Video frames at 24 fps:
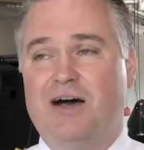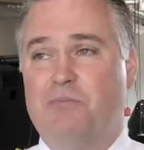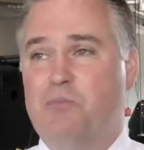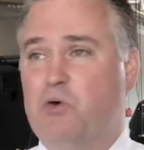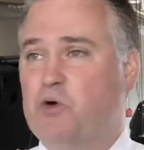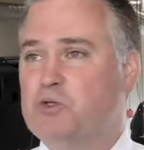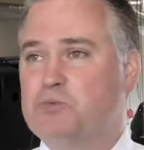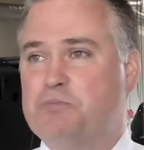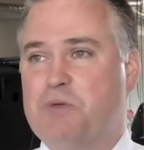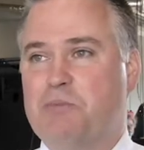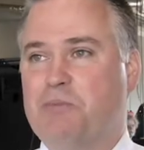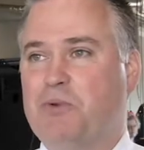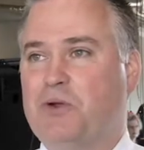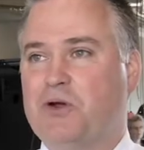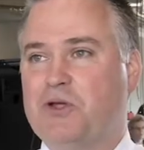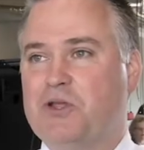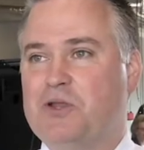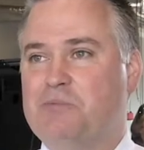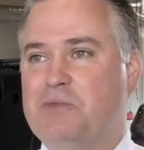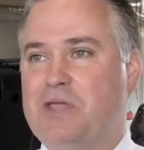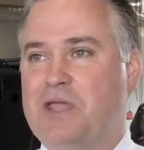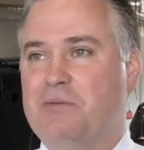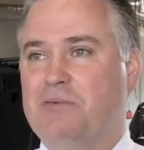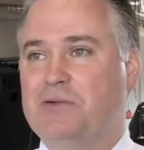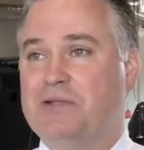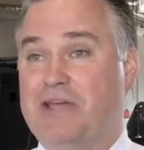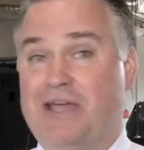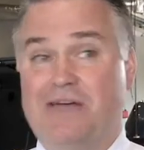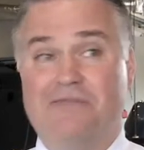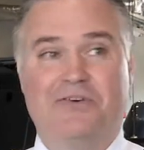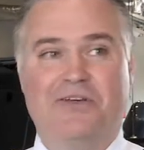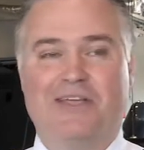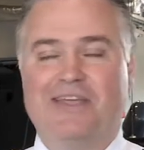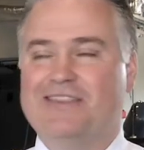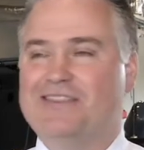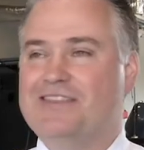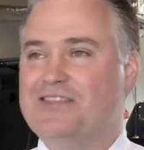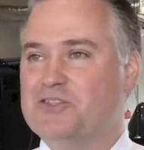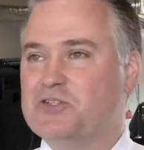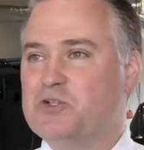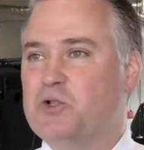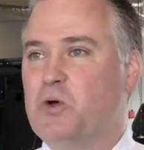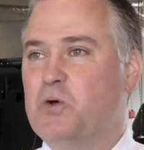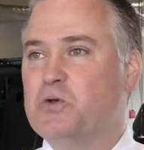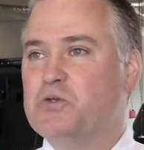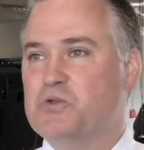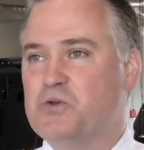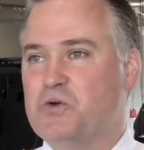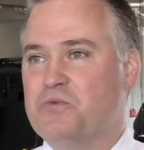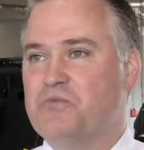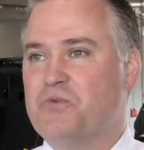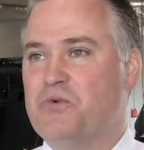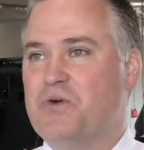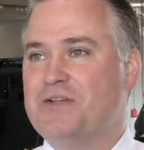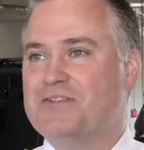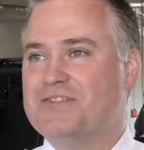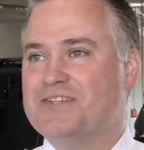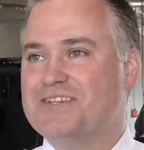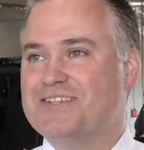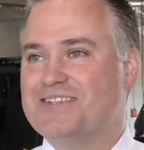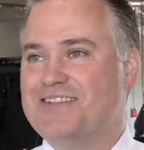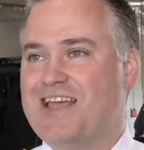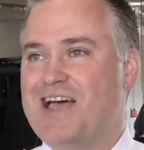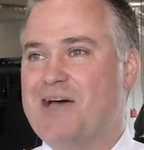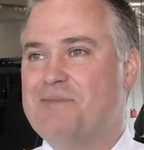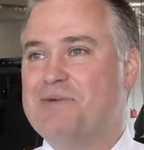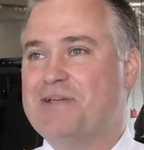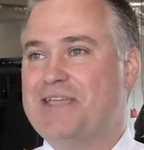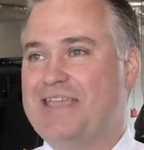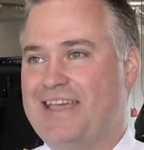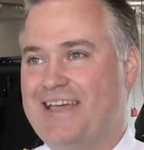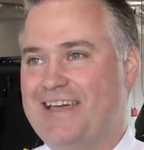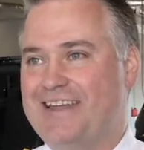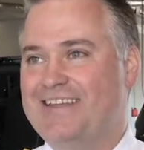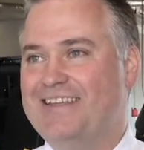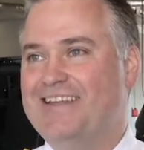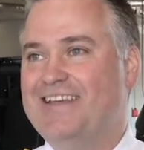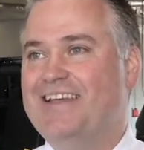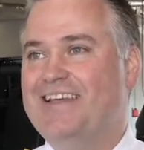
Most people aren't going to be able to ever get this close to a forensics lab again.